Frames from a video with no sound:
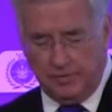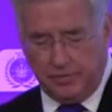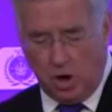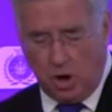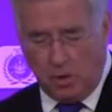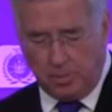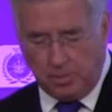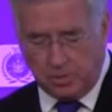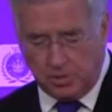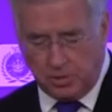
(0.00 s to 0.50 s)
of
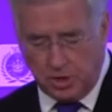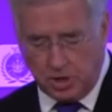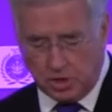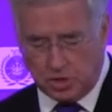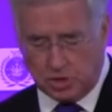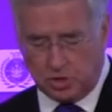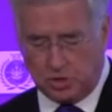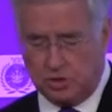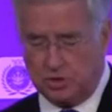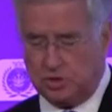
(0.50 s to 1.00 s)

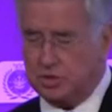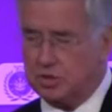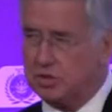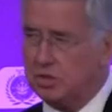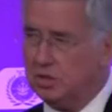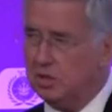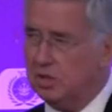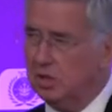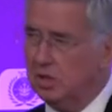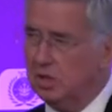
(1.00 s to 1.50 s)

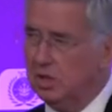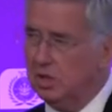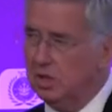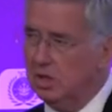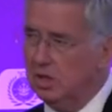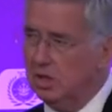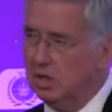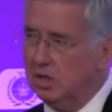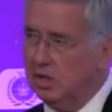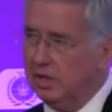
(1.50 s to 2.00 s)
operations
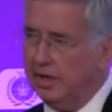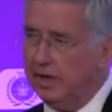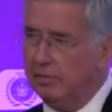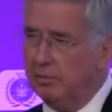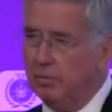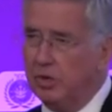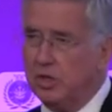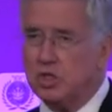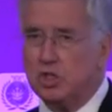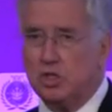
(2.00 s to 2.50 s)
in
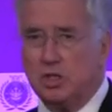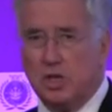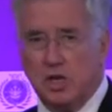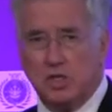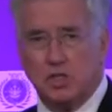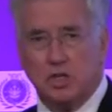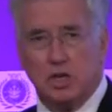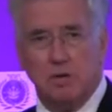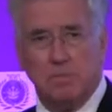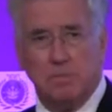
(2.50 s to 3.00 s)
which
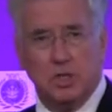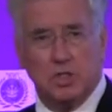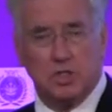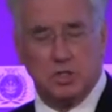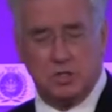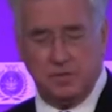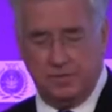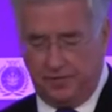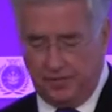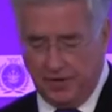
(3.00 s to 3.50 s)
NATO
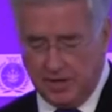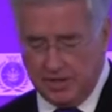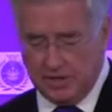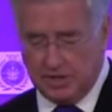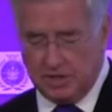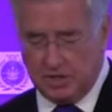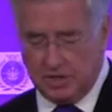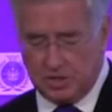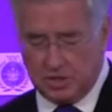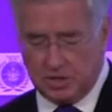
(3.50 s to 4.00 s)
must
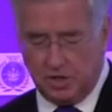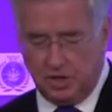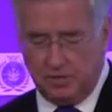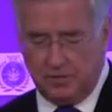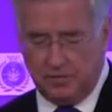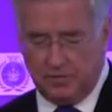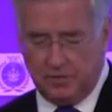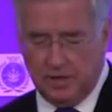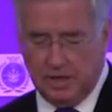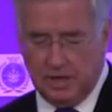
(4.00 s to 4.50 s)
defend
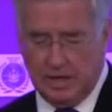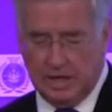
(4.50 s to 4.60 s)
itself